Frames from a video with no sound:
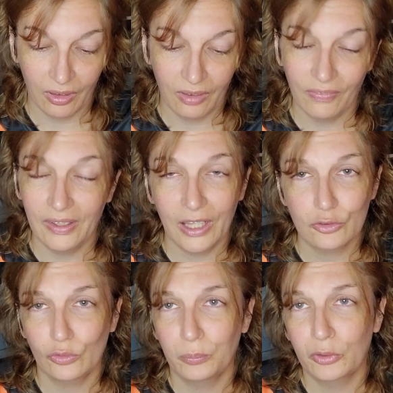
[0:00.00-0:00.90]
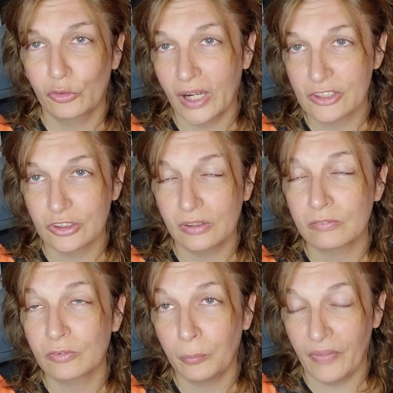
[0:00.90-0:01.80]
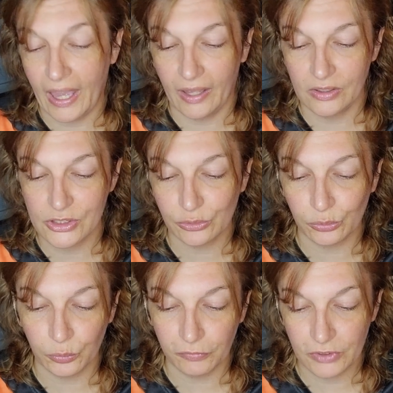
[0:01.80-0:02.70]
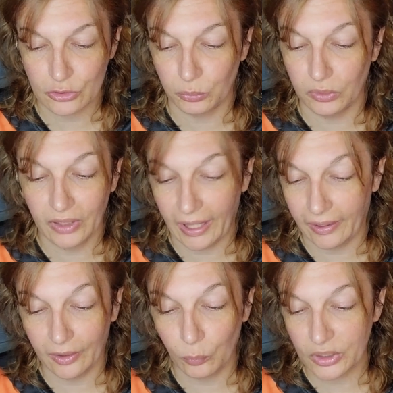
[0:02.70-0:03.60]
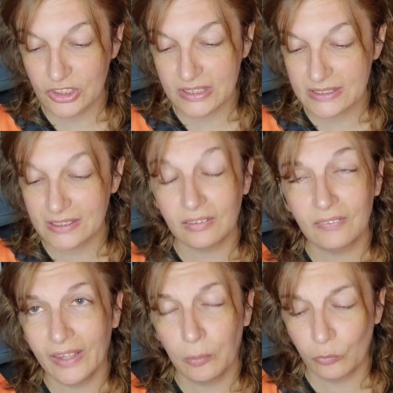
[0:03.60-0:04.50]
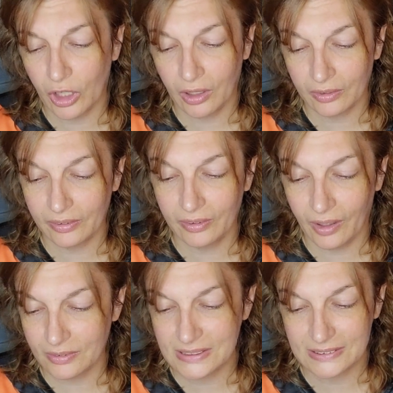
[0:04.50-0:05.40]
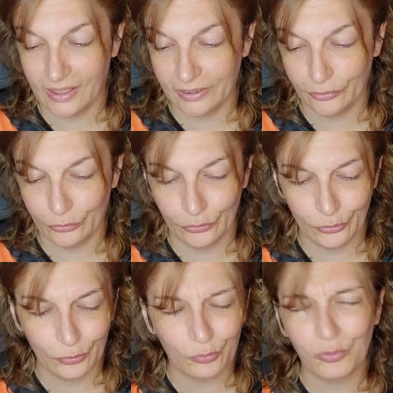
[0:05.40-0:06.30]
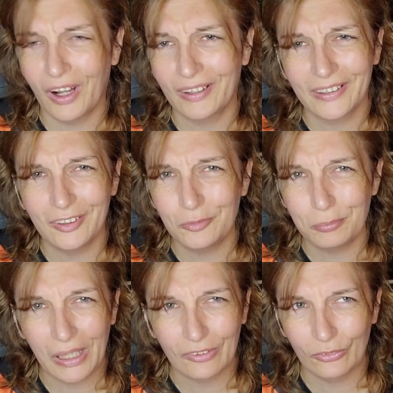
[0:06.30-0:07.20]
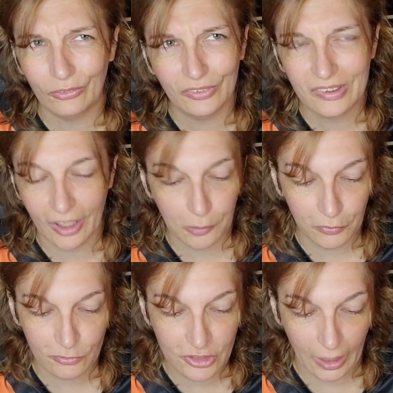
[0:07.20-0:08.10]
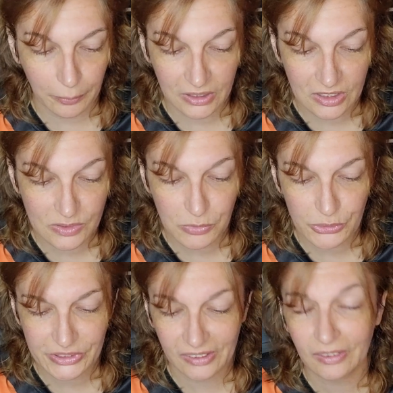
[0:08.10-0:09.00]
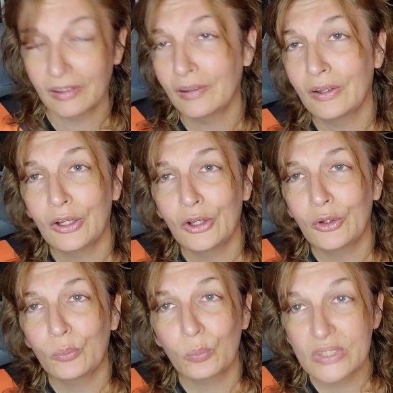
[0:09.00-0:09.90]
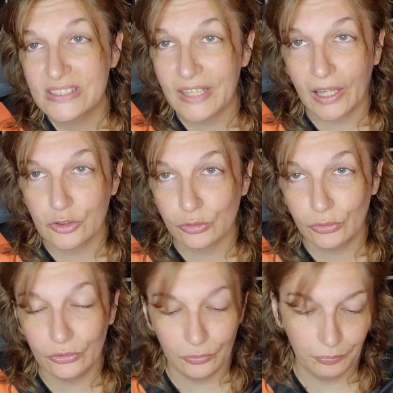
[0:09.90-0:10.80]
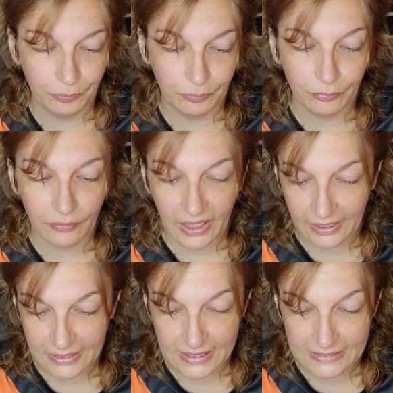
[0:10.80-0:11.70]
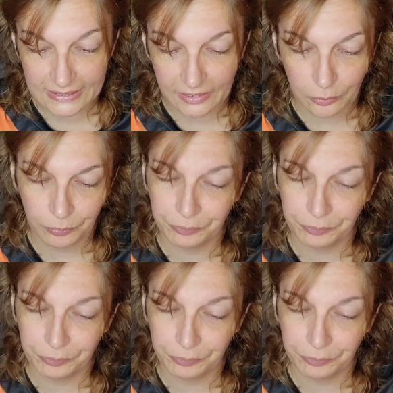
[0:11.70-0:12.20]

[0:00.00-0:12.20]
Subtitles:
The natural progression from that to Visual Kei, which is a glam rock, goth-styled, rockin' metal type of Japanese music, was natural and easy.